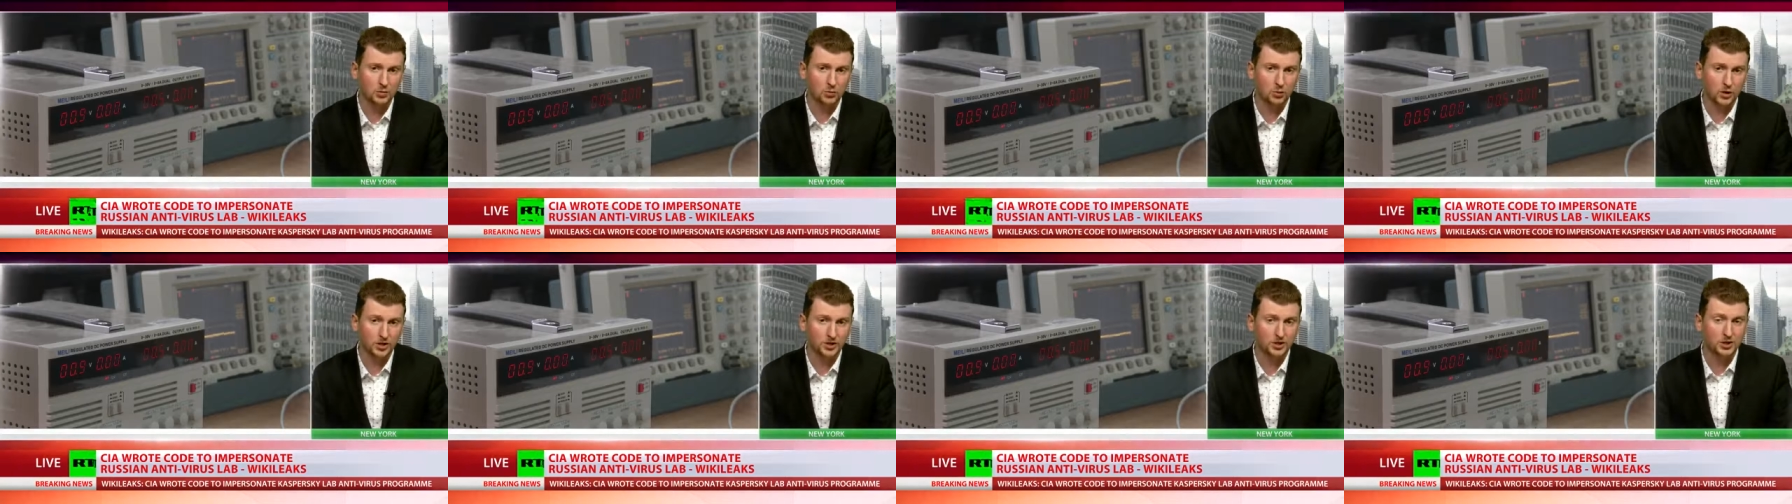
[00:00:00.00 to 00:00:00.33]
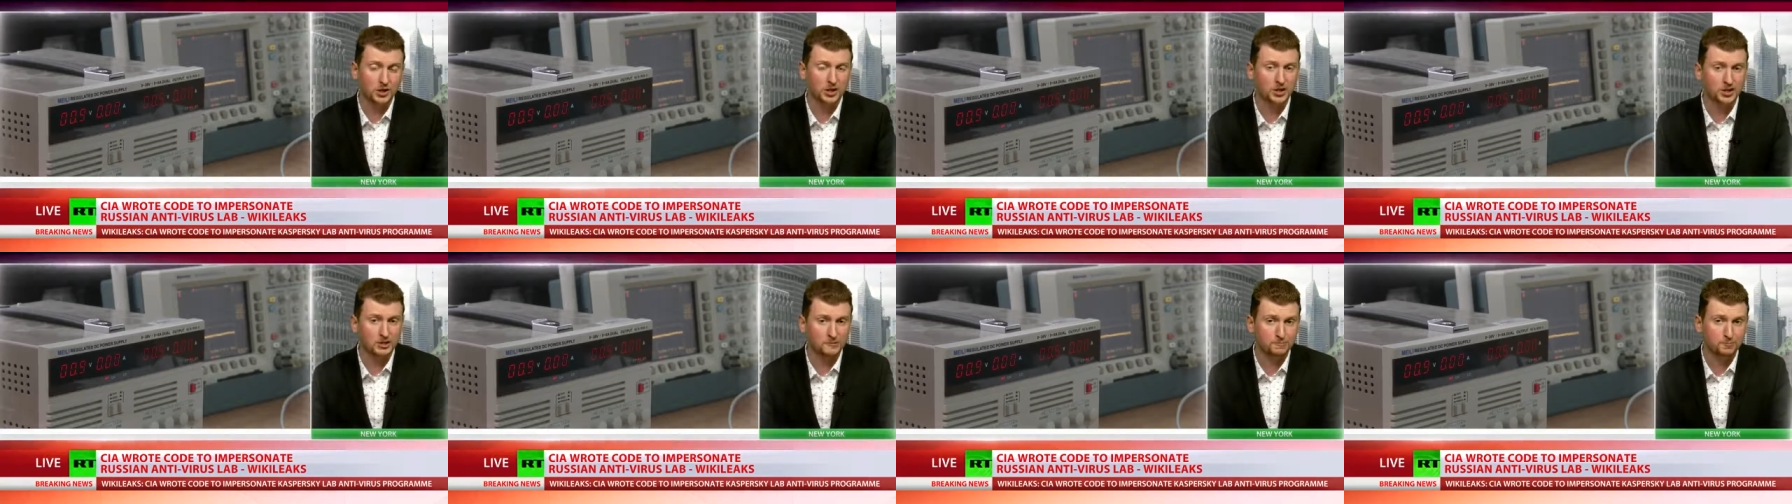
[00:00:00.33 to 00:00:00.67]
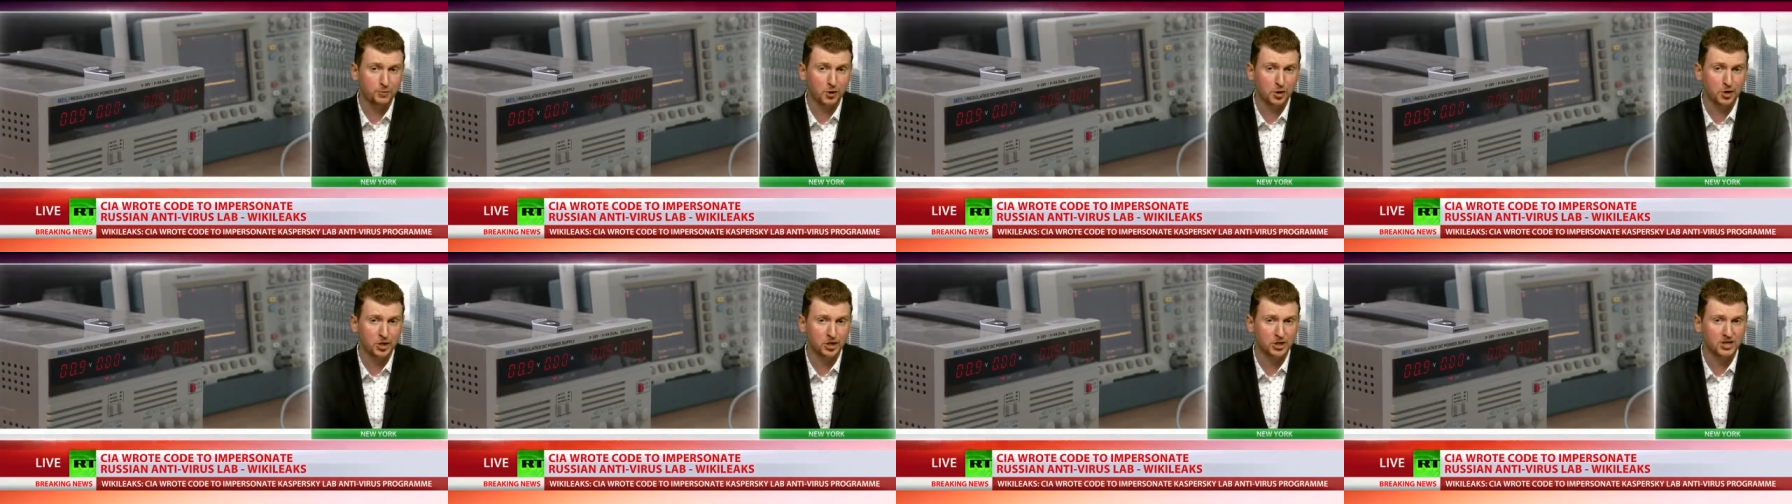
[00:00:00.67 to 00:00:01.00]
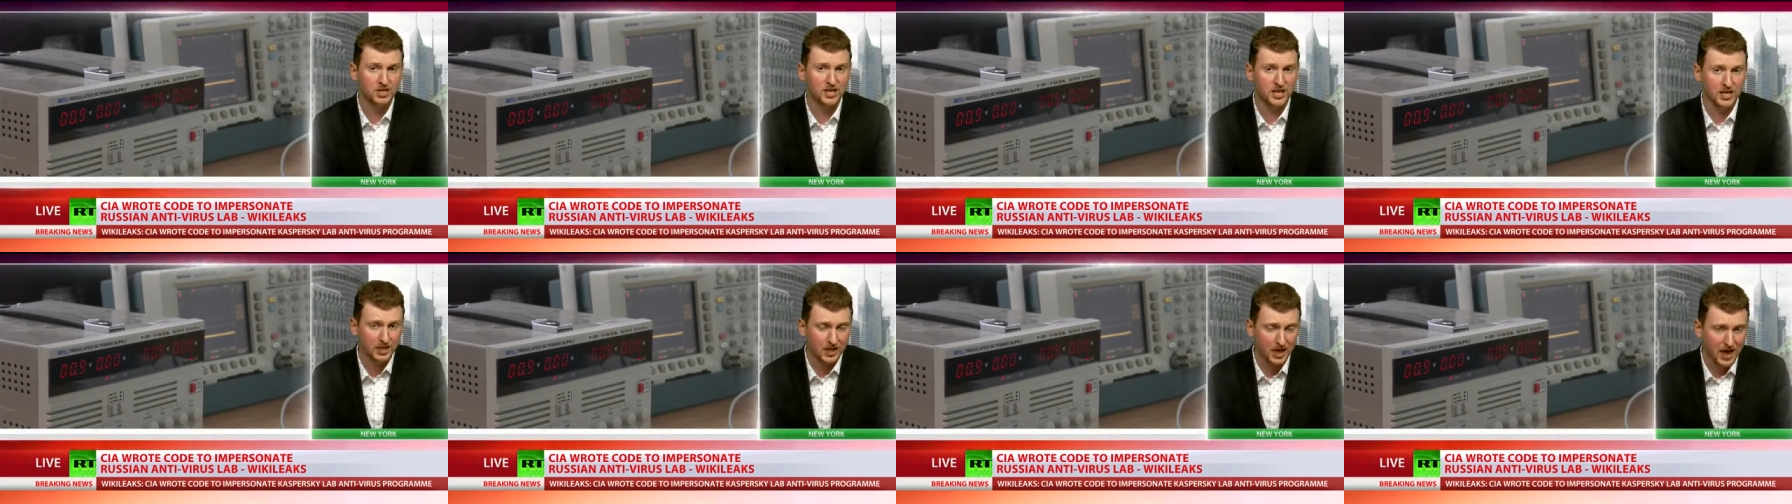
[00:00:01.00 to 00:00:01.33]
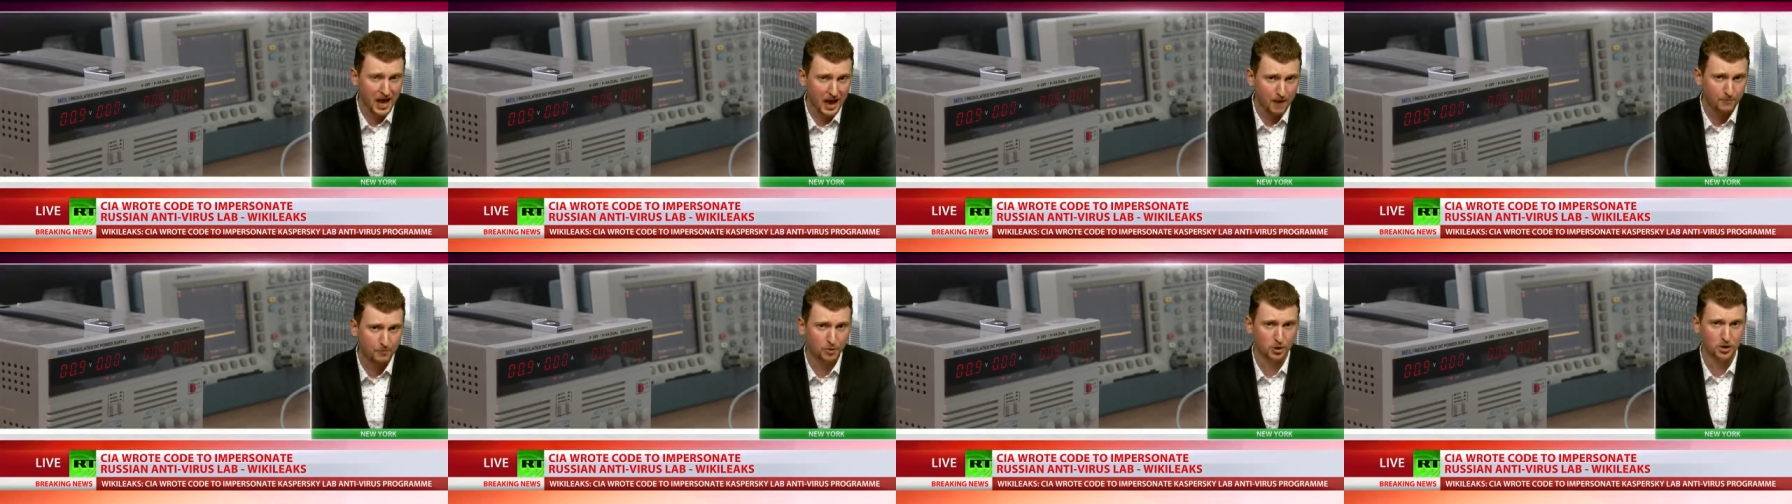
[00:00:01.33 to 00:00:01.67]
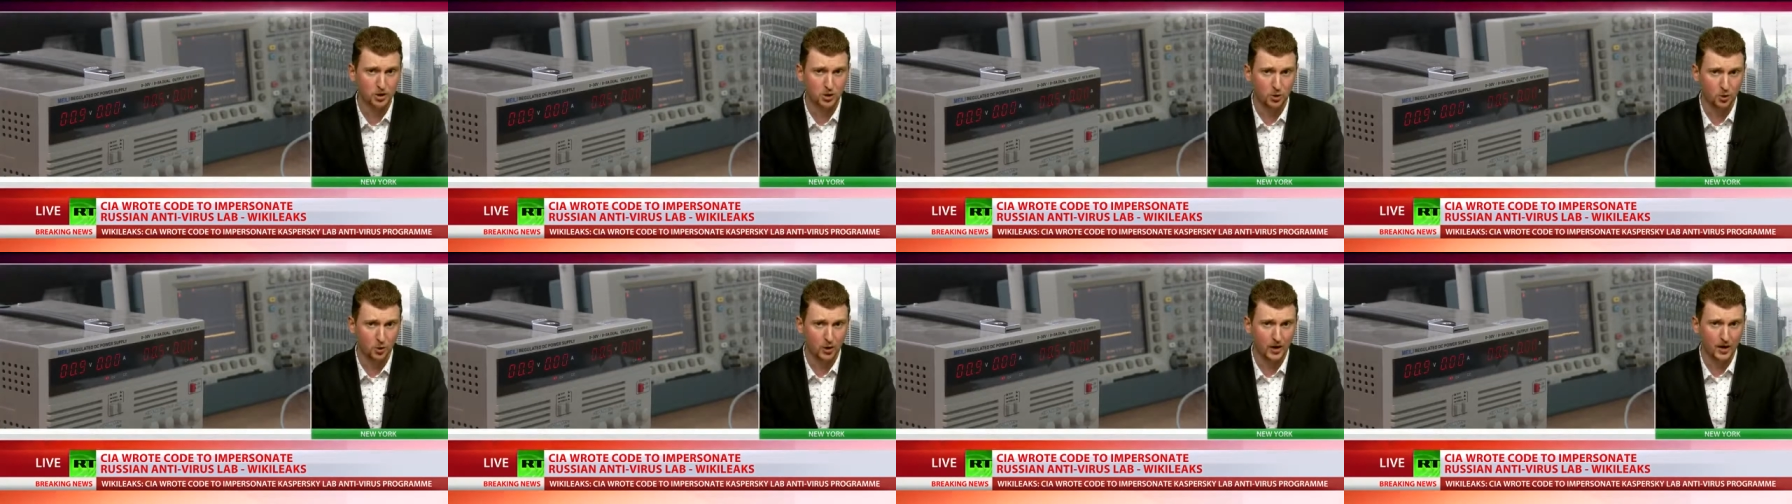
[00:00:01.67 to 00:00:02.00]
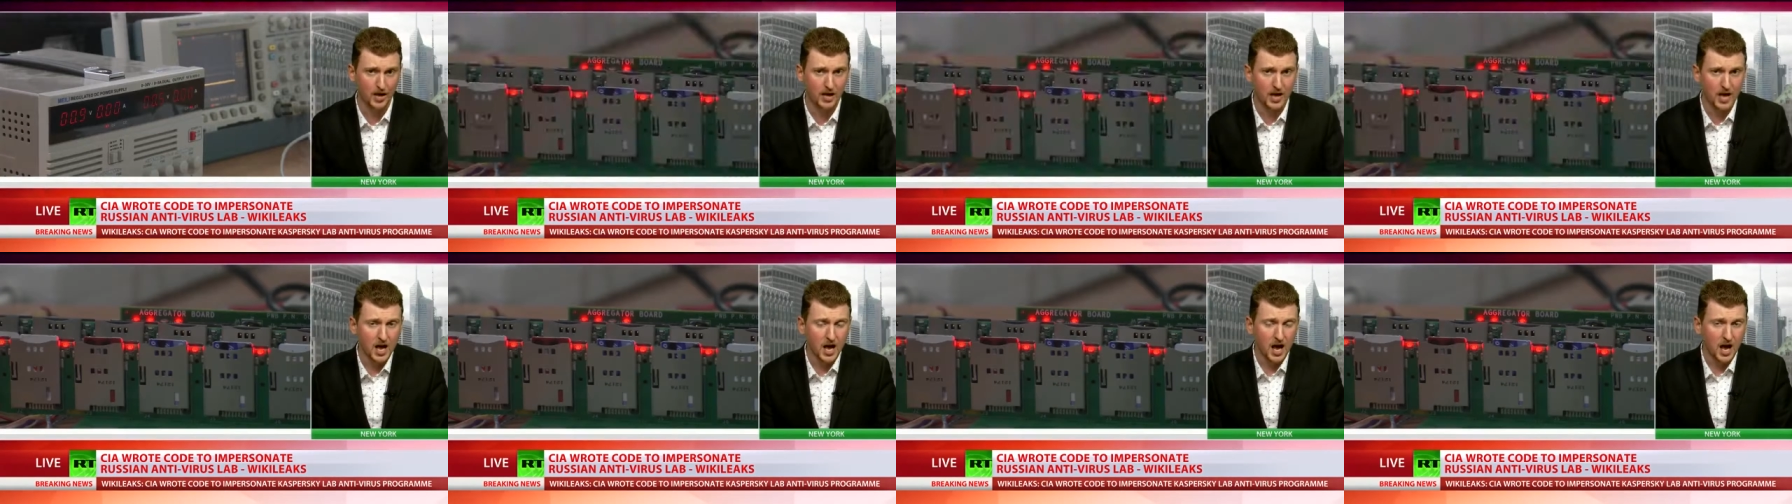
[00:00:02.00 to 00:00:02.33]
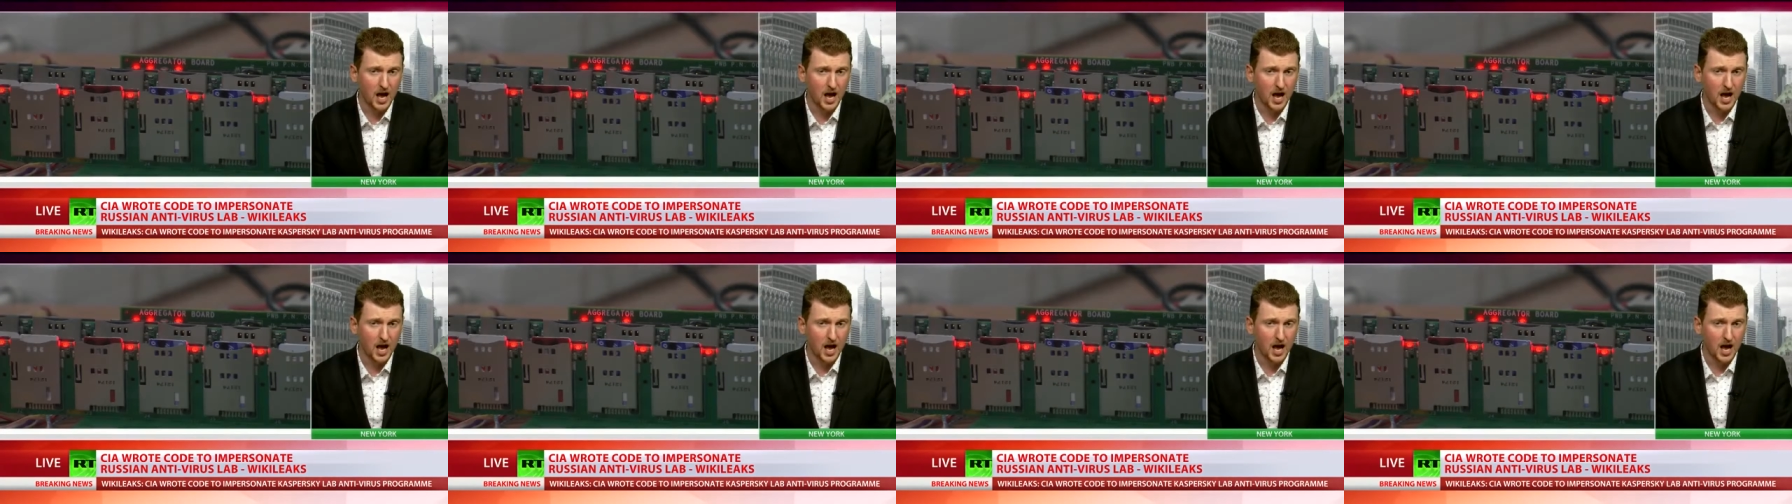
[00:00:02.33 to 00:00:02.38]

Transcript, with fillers: with Kaspersky Laboratory.